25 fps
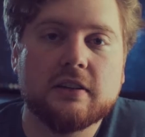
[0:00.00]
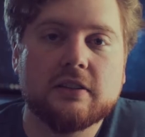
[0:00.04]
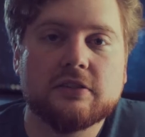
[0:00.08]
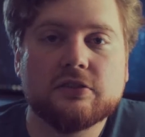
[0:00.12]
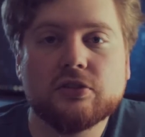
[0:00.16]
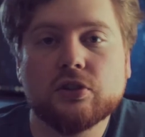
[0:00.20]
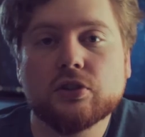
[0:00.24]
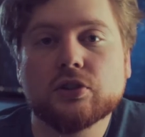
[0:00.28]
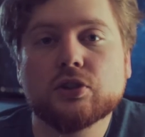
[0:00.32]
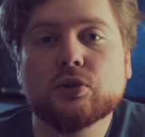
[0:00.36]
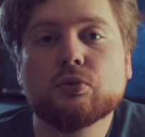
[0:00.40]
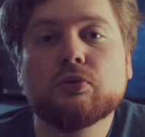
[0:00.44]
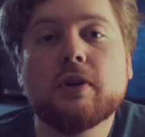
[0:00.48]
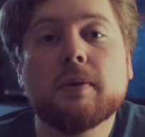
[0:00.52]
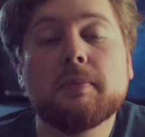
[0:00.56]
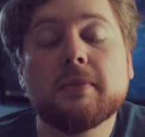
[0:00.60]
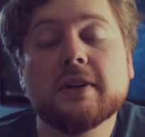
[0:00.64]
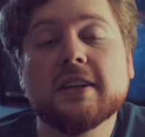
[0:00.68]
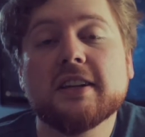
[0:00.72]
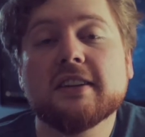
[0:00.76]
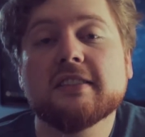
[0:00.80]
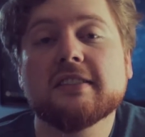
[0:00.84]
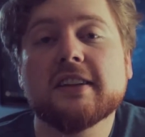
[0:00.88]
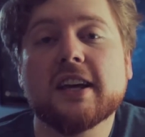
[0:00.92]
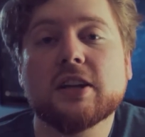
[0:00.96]
So to
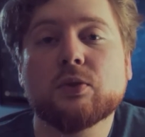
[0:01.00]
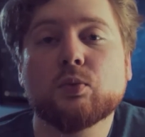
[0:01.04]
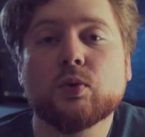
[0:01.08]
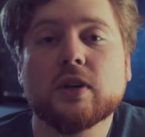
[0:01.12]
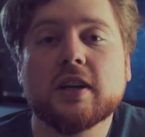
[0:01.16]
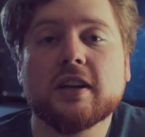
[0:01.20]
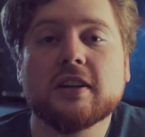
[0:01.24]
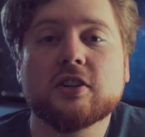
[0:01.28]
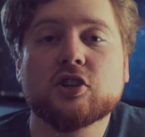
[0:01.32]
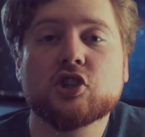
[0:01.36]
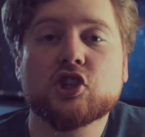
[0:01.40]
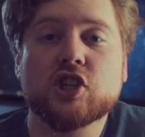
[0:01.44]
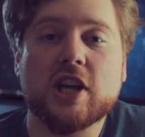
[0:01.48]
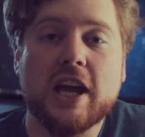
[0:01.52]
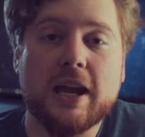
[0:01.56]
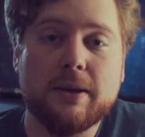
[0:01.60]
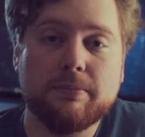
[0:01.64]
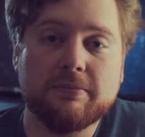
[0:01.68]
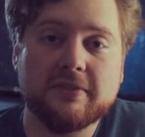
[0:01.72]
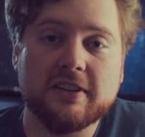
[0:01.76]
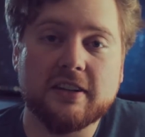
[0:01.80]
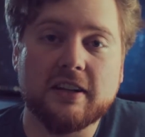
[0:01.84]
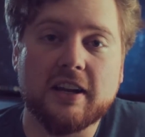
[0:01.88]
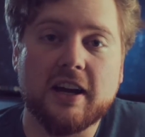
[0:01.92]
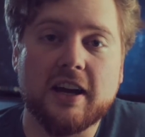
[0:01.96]
remedy that, we can shape
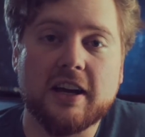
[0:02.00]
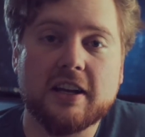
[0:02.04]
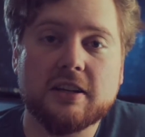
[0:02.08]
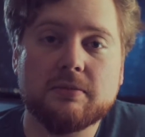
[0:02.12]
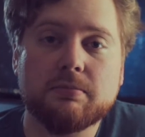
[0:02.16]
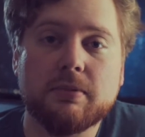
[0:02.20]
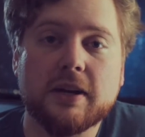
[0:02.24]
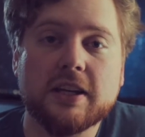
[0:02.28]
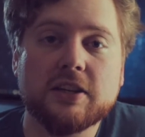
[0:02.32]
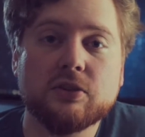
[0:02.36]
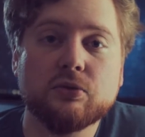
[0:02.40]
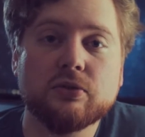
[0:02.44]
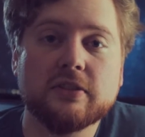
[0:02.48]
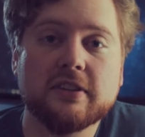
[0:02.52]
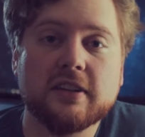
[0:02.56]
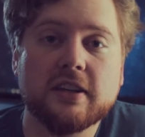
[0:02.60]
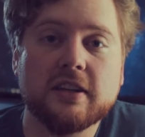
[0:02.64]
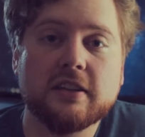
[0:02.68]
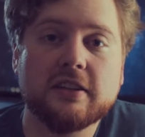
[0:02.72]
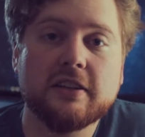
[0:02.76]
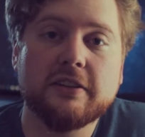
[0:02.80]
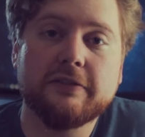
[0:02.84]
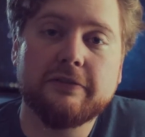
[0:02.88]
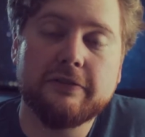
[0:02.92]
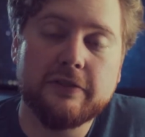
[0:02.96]
the light by using
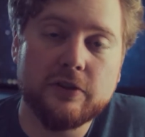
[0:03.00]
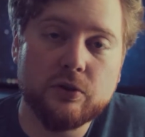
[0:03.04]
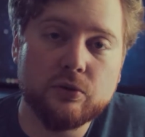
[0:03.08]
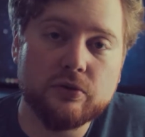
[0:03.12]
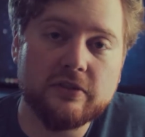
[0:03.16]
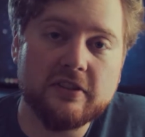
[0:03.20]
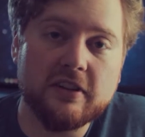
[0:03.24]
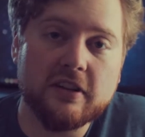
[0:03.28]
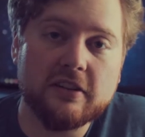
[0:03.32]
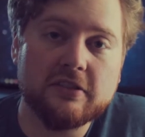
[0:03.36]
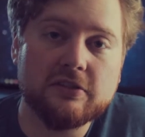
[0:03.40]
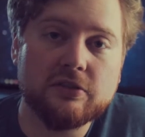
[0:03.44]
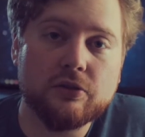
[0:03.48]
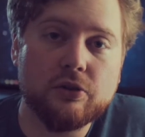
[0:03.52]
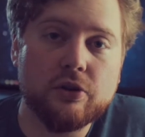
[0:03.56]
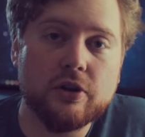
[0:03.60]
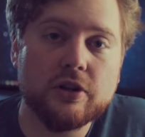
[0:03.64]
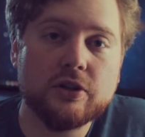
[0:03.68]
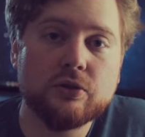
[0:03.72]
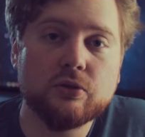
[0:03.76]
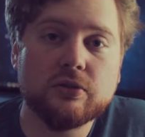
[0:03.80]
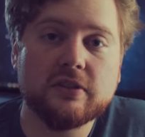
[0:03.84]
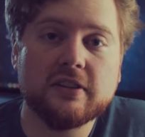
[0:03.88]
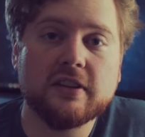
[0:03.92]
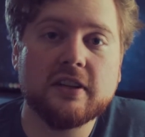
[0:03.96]
diffusers or
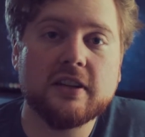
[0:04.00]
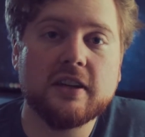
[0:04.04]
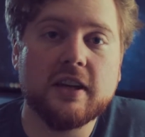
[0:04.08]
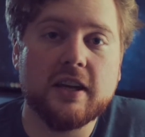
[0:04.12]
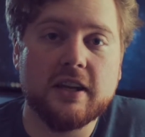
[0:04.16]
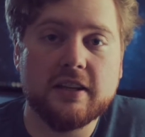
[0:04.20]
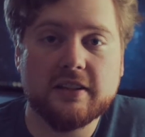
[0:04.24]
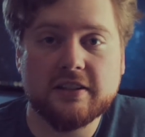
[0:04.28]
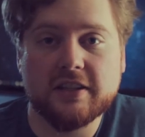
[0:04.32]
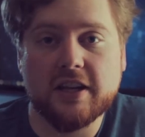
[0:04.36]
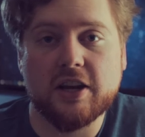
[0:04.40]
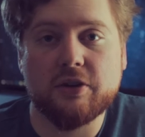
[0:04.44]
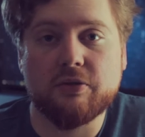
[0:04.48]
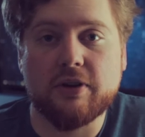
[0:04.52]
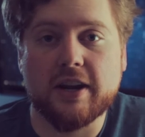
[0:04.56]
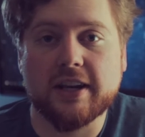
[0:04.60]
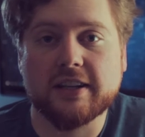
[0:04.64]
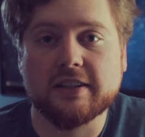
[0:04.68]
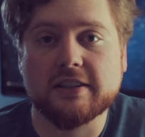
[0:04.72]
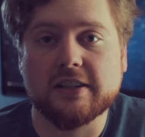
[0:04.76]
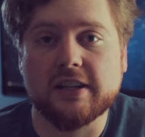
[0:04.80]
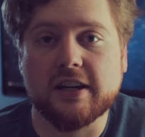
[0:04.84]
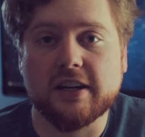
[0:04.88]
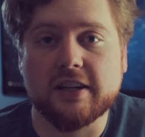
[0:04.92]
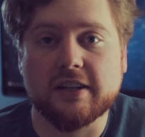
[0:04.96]
using indirect
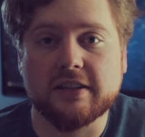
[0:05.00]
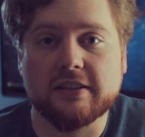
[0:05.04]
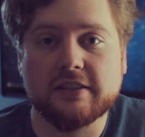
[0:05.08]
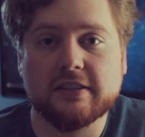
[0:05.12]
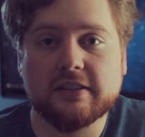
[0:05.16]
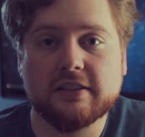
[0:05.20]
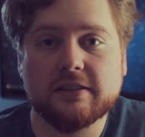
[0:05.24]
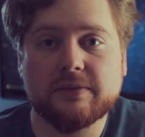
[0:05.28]
light.